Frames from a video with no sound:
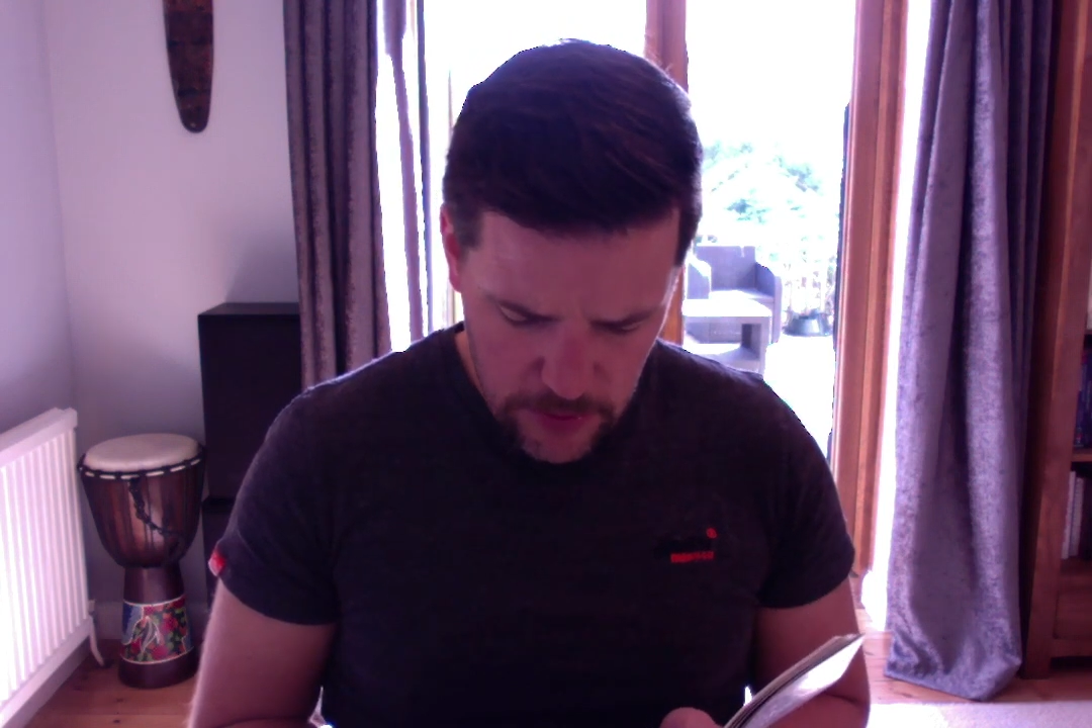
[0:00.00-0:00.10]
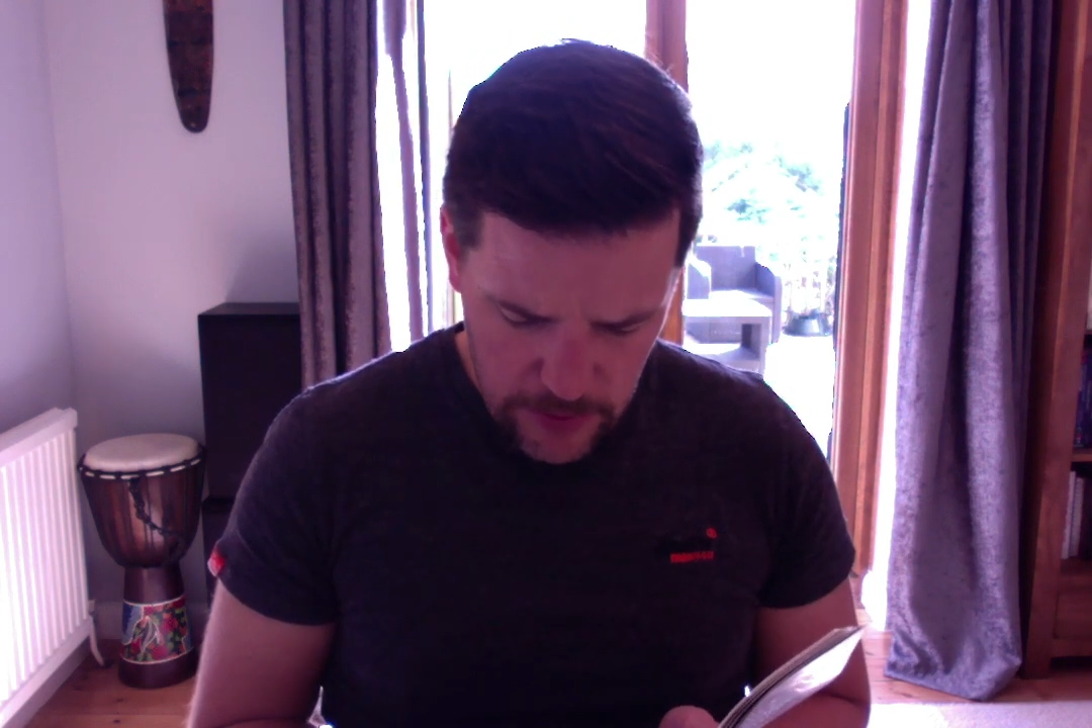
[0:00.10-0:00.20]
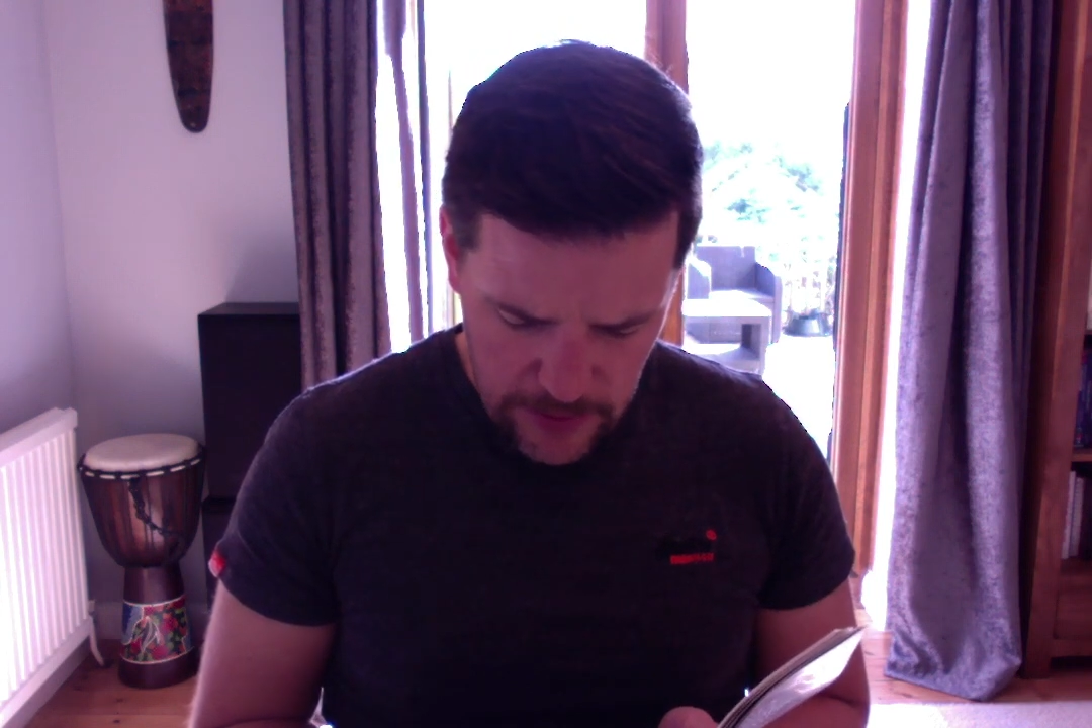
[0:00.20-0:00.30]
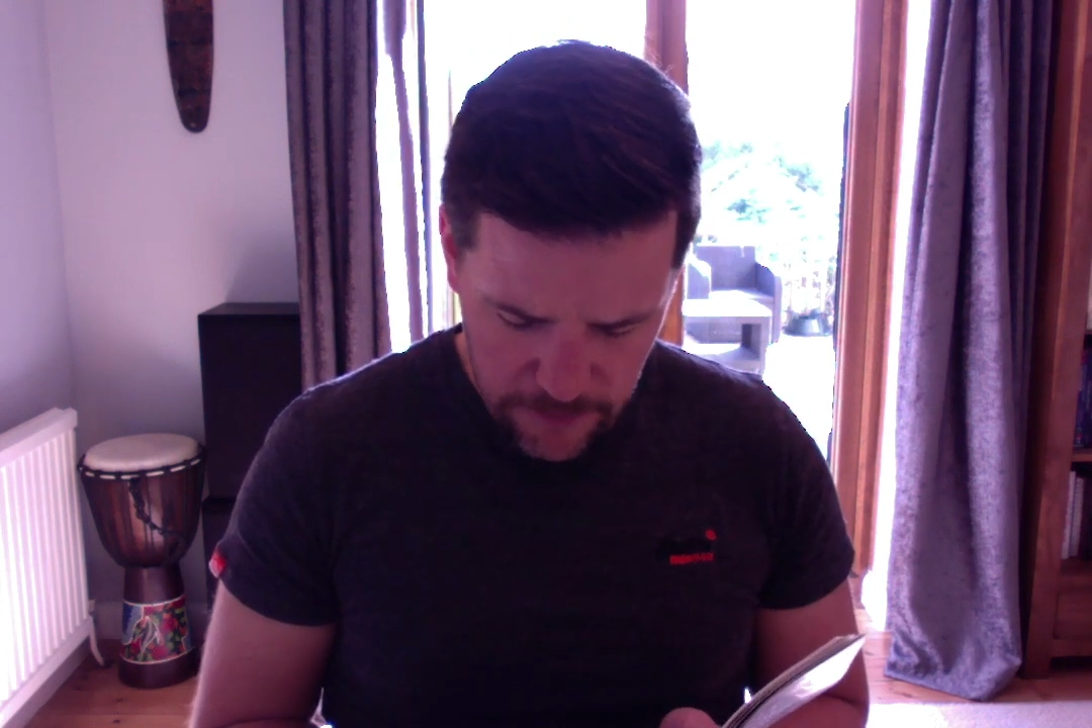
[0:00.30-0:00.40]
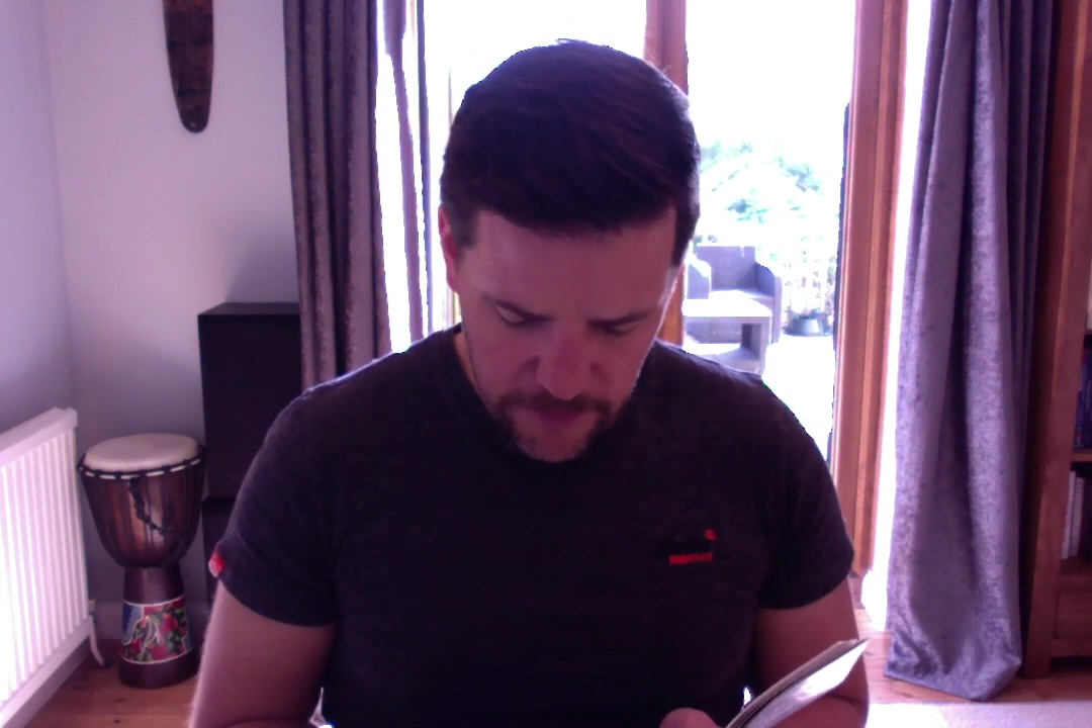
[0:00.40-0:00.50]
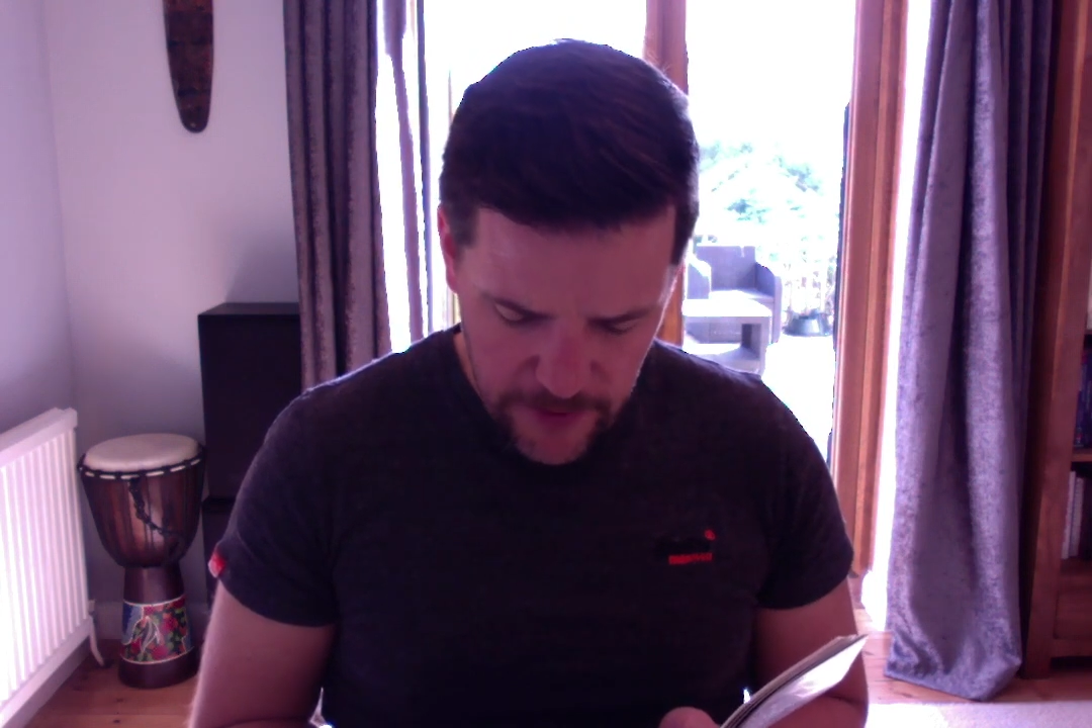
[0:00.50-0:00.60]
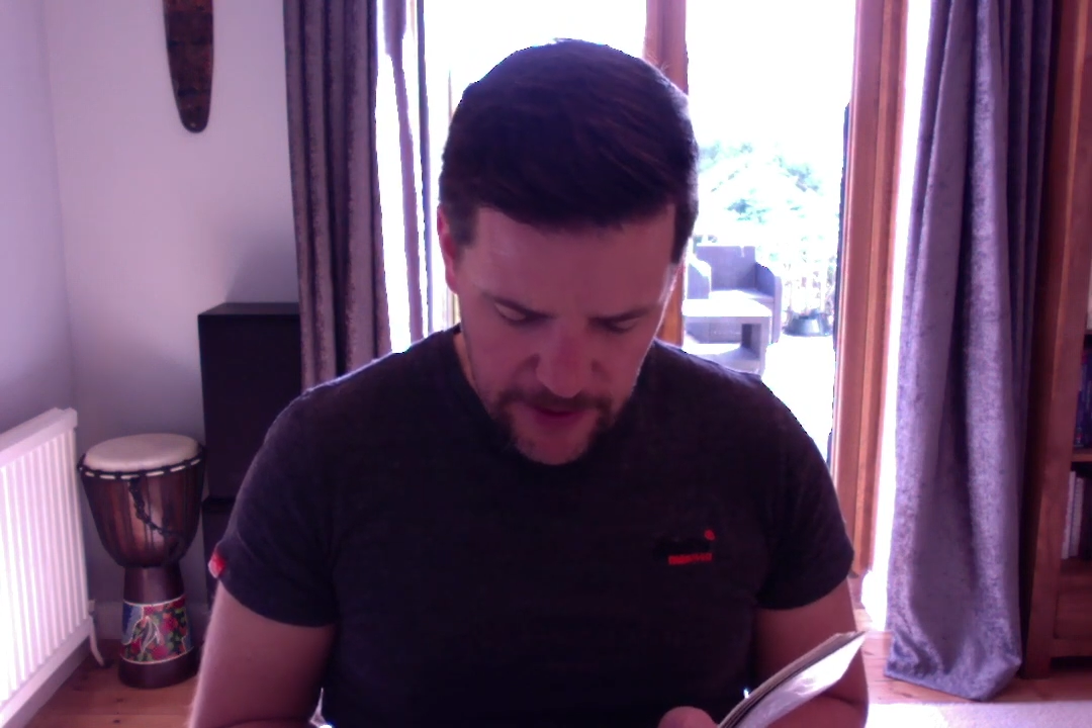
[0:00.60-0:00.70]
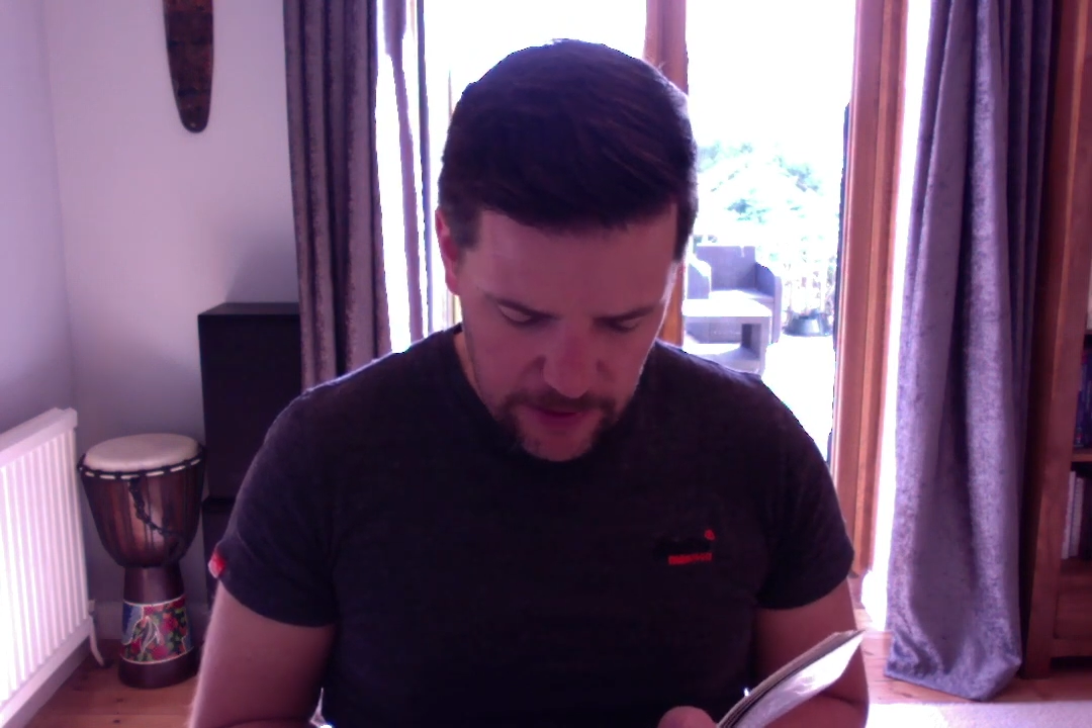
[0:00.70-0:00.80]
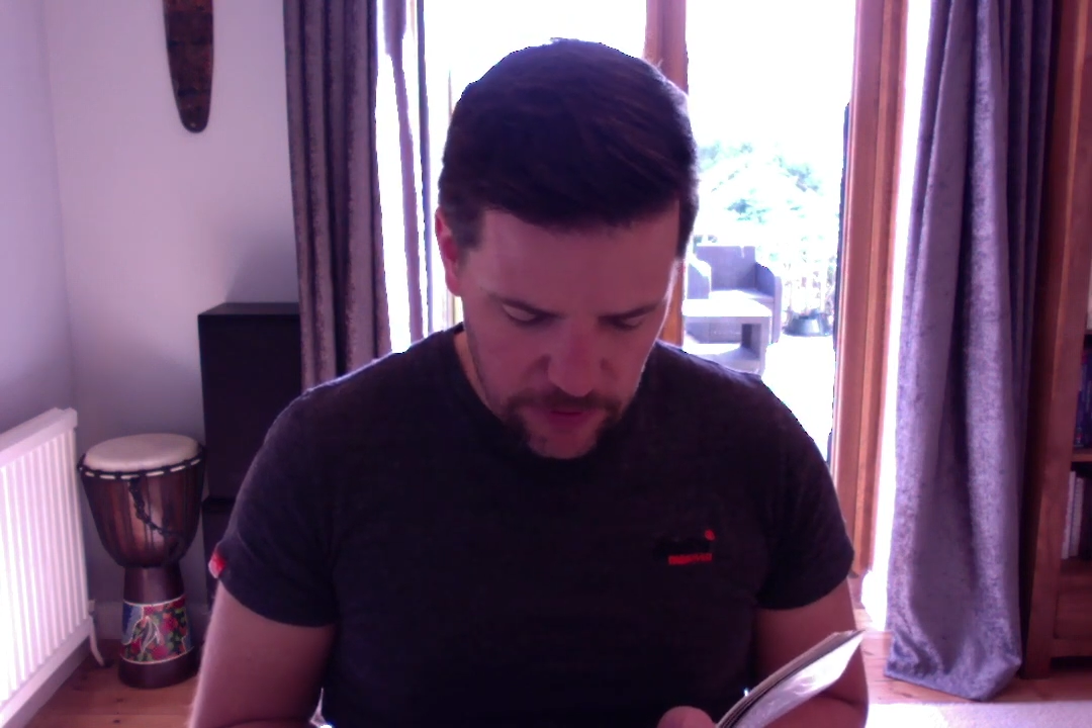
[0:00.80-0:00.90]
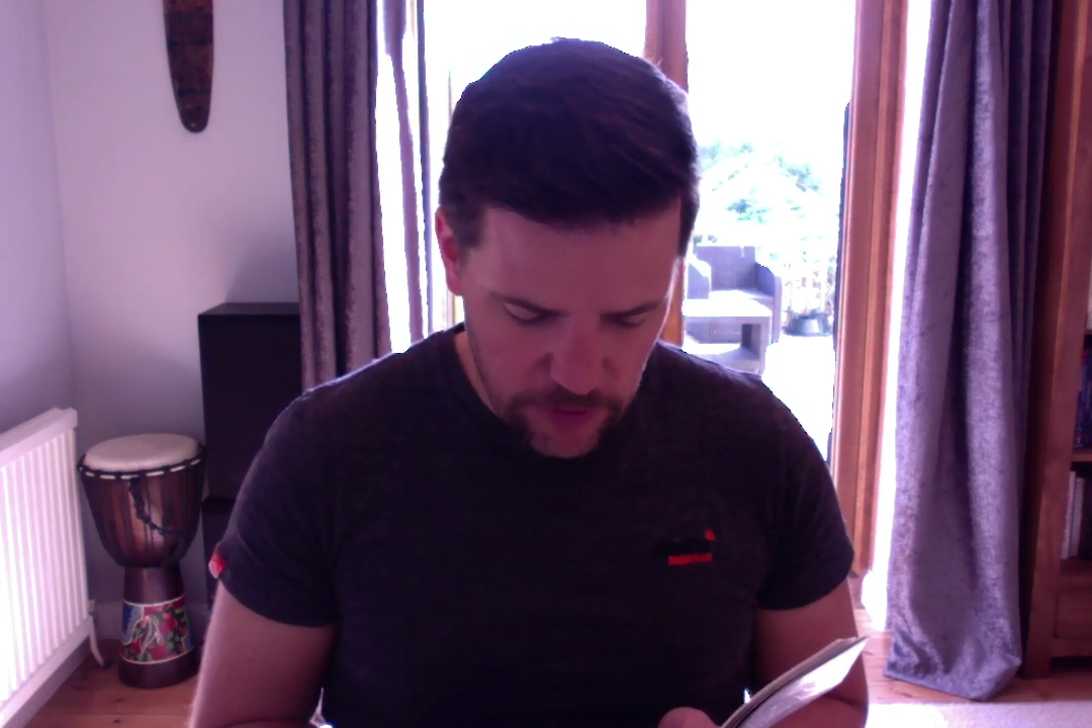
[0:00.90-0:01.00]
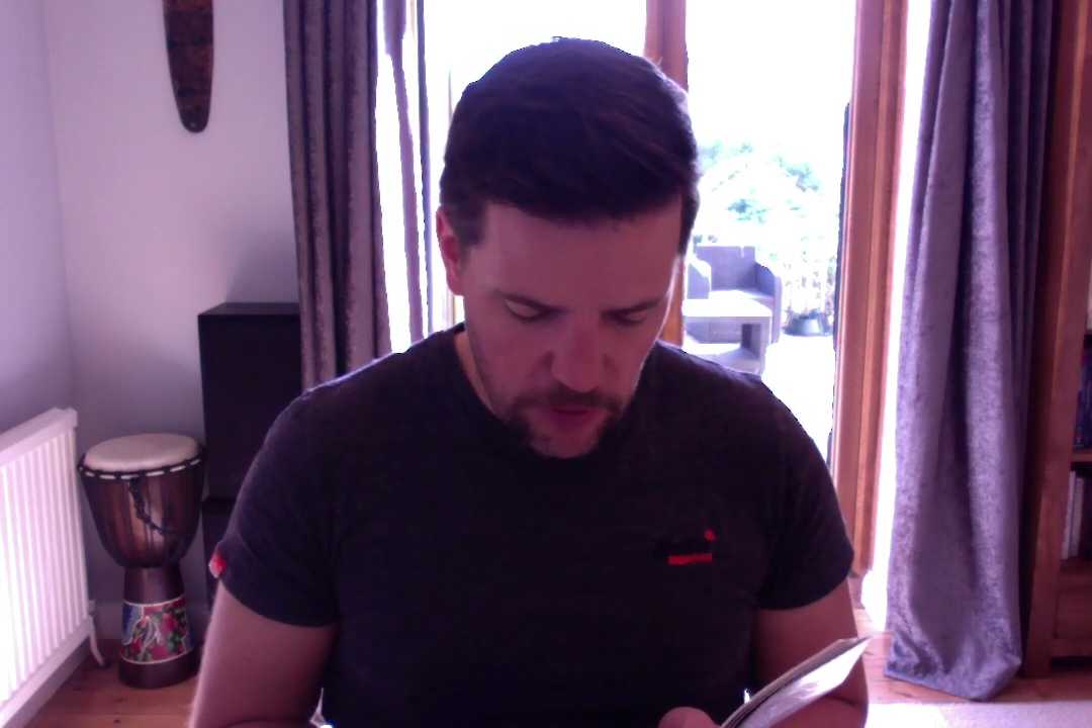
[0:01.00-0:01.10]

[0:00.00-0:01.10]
I lift the necklace